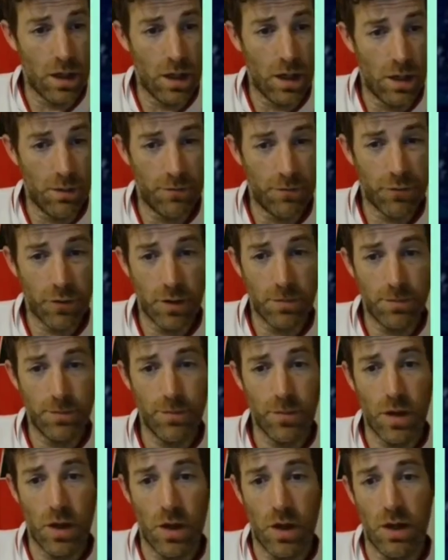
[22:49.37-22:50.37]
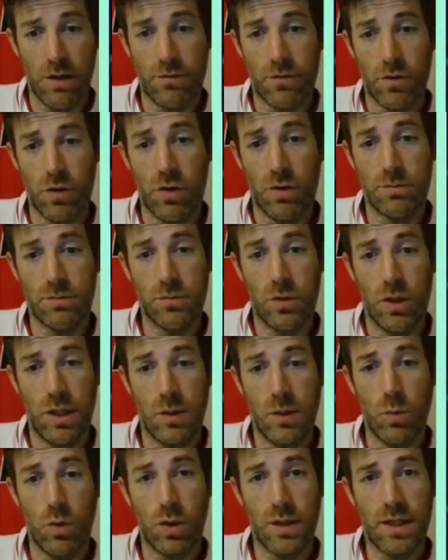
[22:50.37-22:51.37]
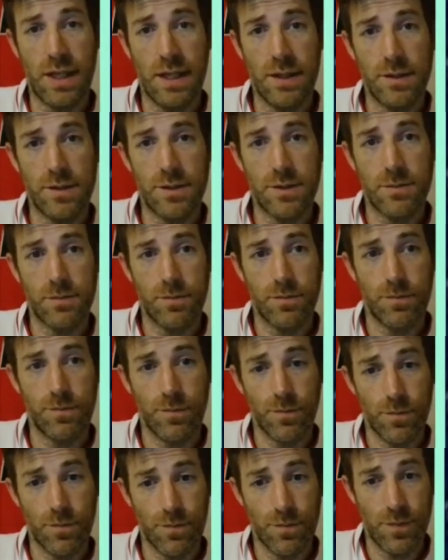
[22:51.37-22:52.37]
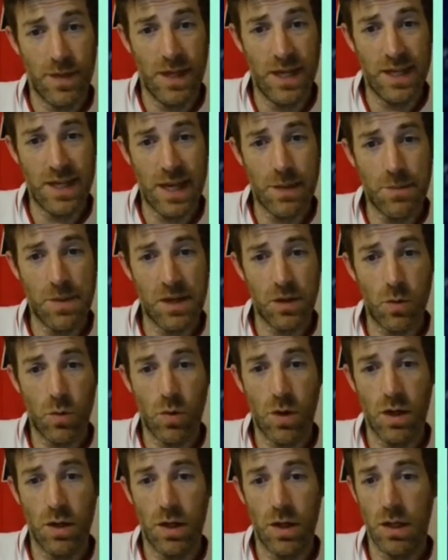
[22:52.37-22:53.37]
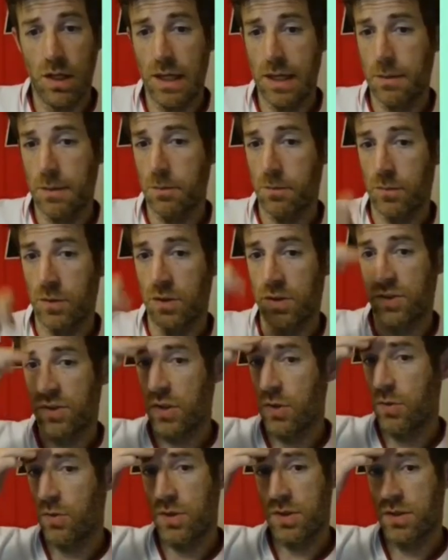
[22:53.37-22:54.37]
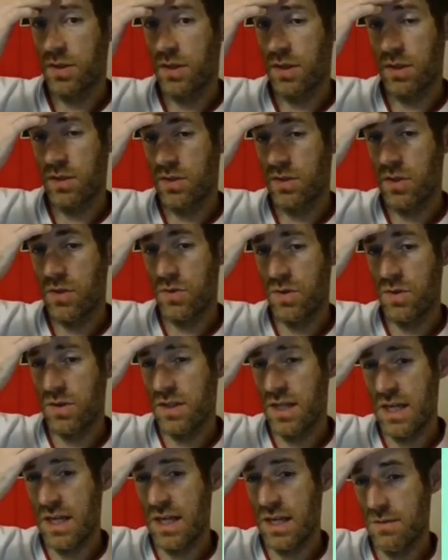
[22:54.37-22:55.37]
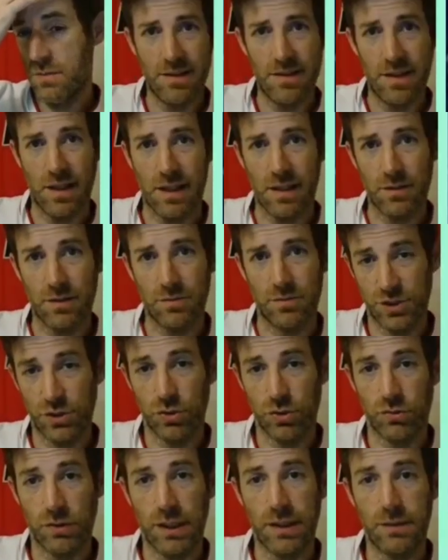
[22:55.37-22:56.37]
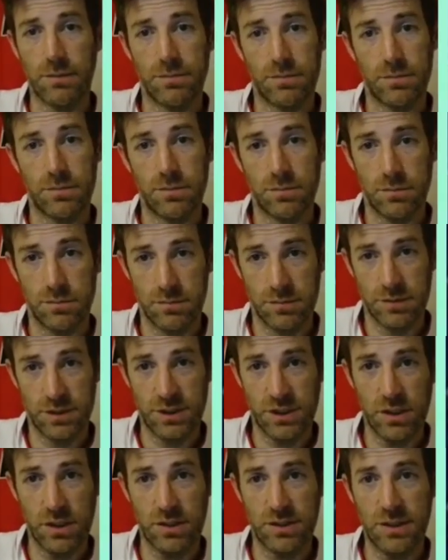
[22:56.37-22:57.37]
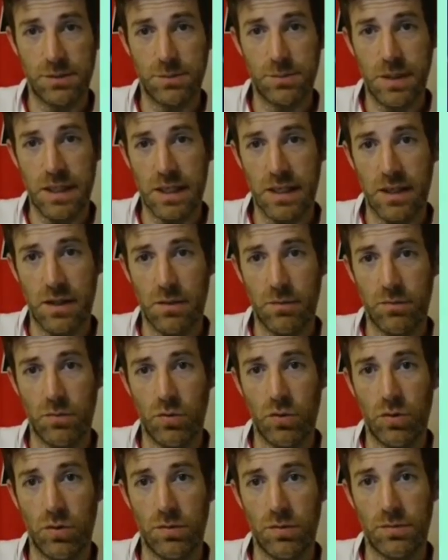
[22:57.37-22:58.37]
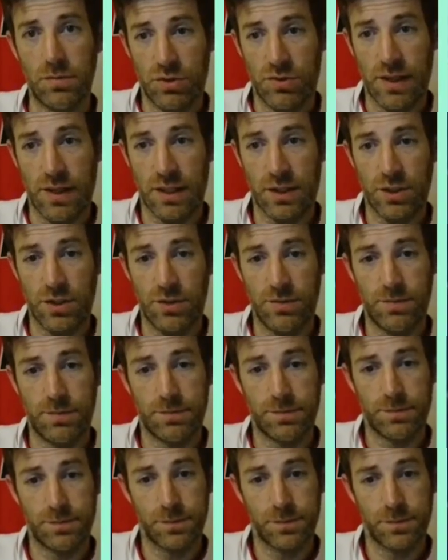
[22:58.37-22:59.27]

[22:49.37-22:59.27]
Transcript: Up front, I've got Ollie Watkins. He came in quite early. As soon as the Isak story started picking up more traction,